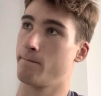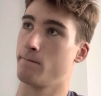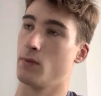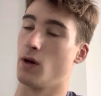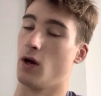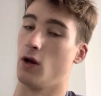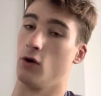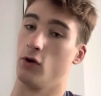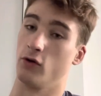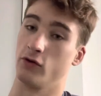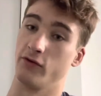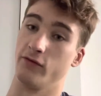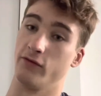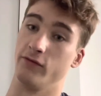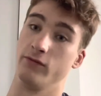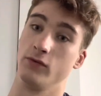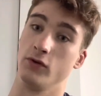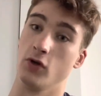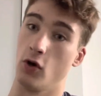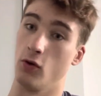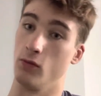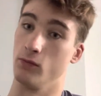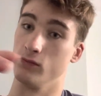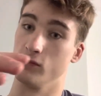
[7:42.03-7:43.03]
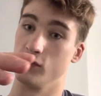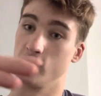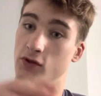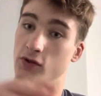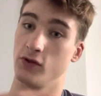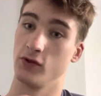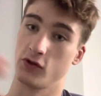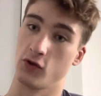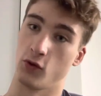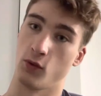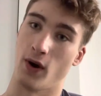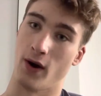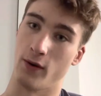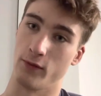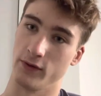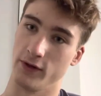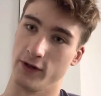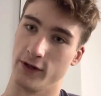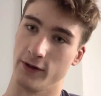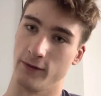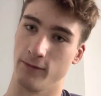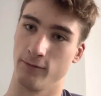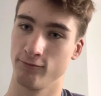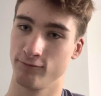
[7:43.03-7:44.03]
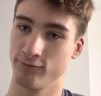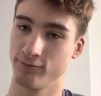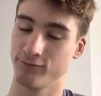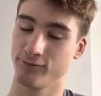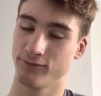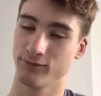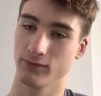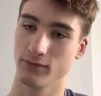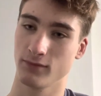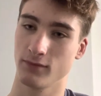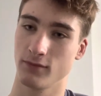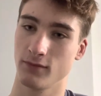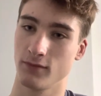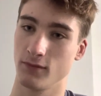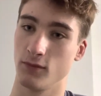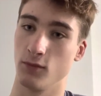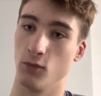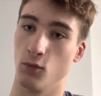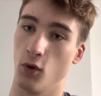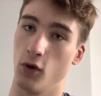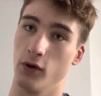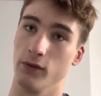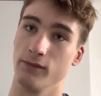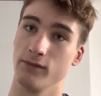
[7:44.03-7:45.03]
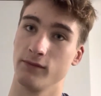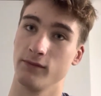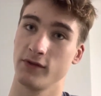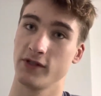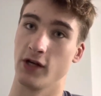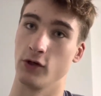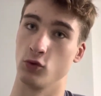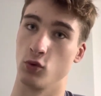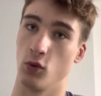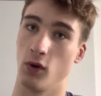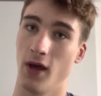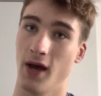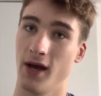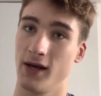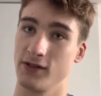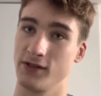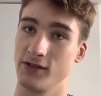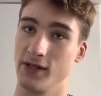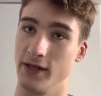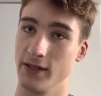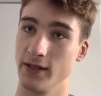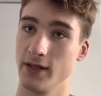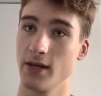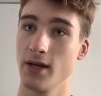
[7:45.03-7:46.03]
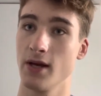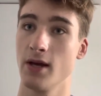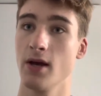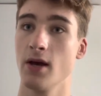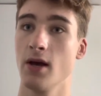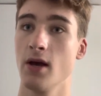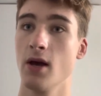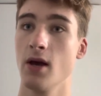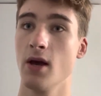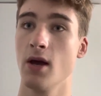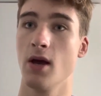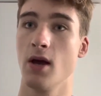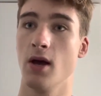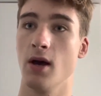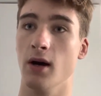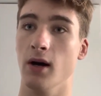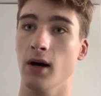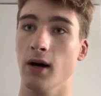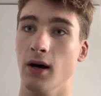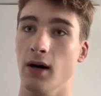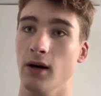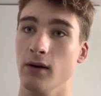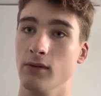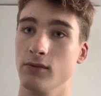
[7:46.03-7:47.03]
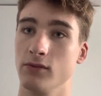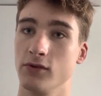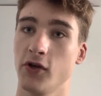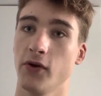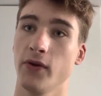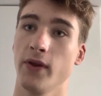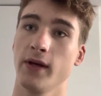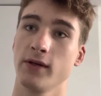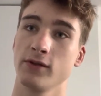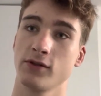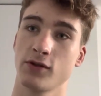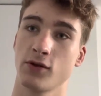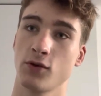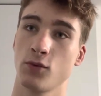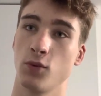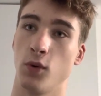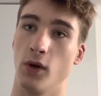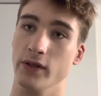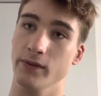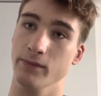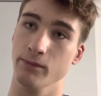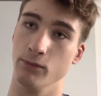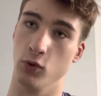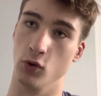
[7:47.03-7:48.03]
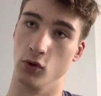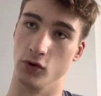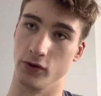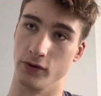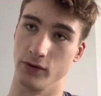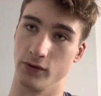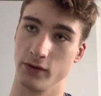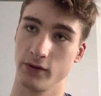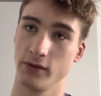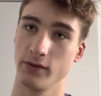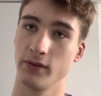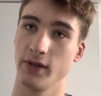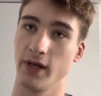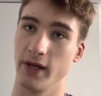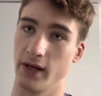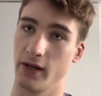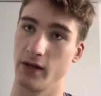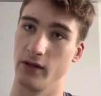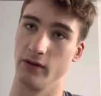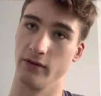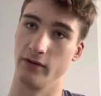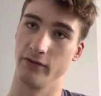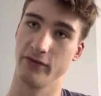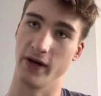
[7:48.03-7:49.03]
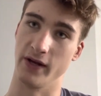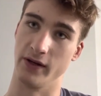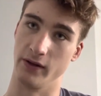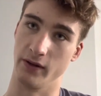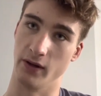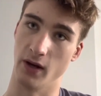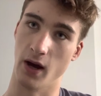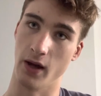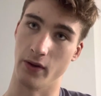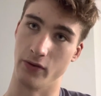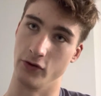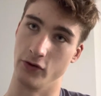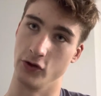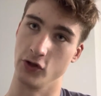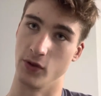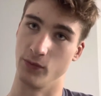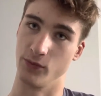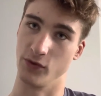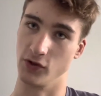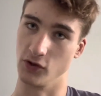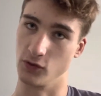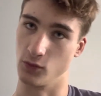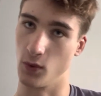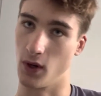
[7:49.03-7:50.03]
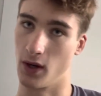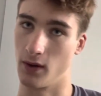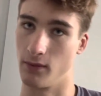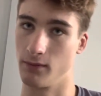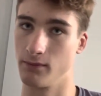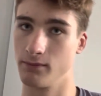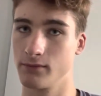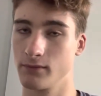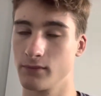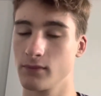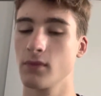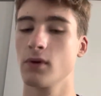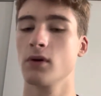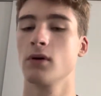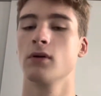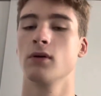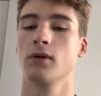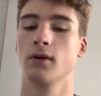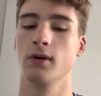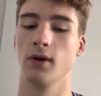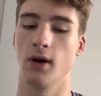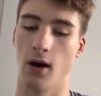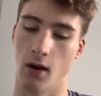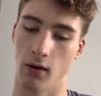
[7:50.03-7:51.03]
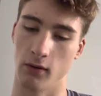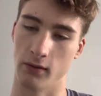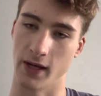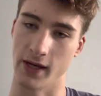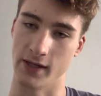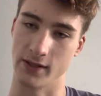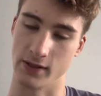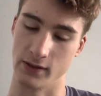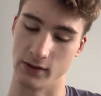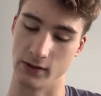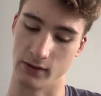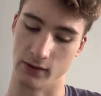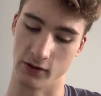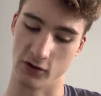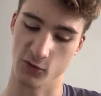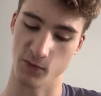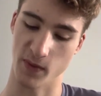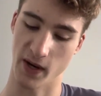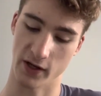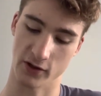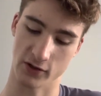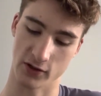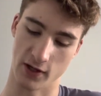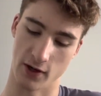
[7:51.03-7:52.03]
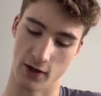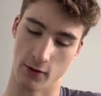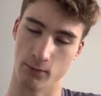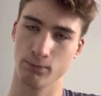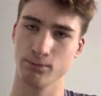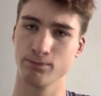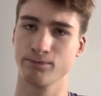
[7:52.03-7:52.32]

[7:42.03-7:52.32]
a lot of domes surrounding one central asset. So that's quite important. It can defend other ships as well. I'll get into the specs now.